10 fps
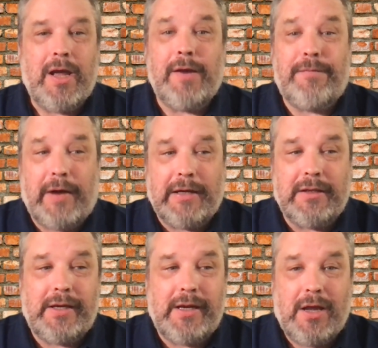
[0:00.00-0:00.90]
And
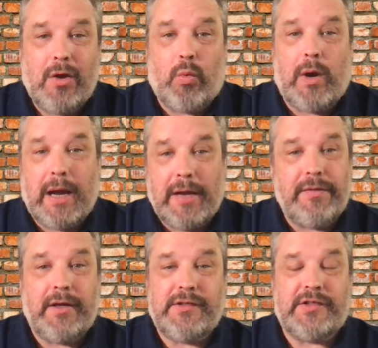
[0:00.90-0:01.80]
finally, why I
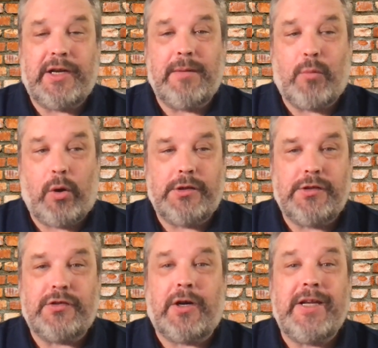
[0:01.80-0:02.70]
think second
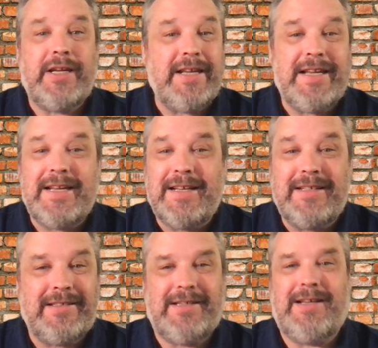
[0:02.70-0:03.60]
mortgages are
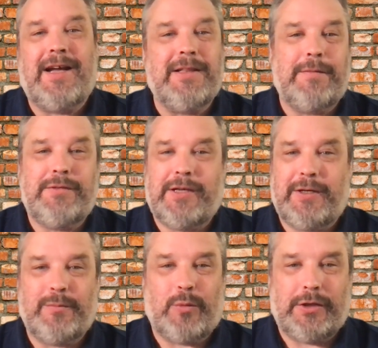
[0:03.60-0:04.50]
easy. I love
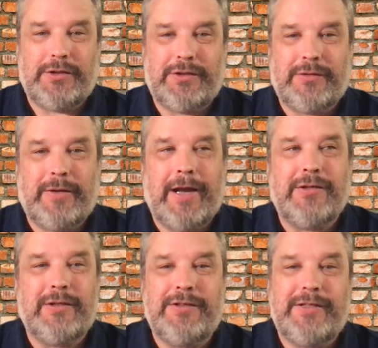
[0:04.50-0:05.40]
second mortgages. Okay,
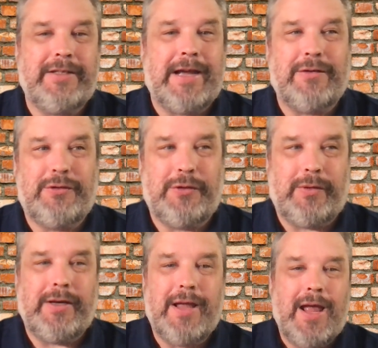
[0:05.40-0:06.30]
so let's get down to it.